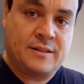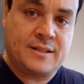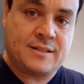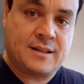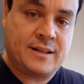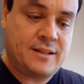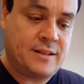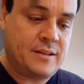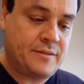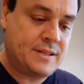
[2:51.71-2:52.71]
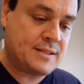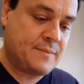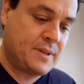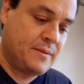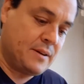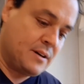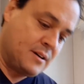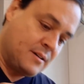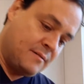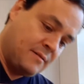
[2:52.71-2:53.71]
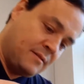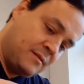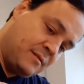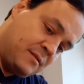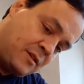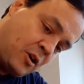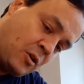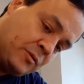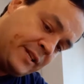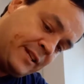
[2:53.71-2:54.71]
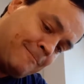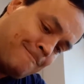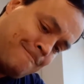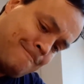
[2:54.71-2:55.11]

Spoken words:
This side, there is something holding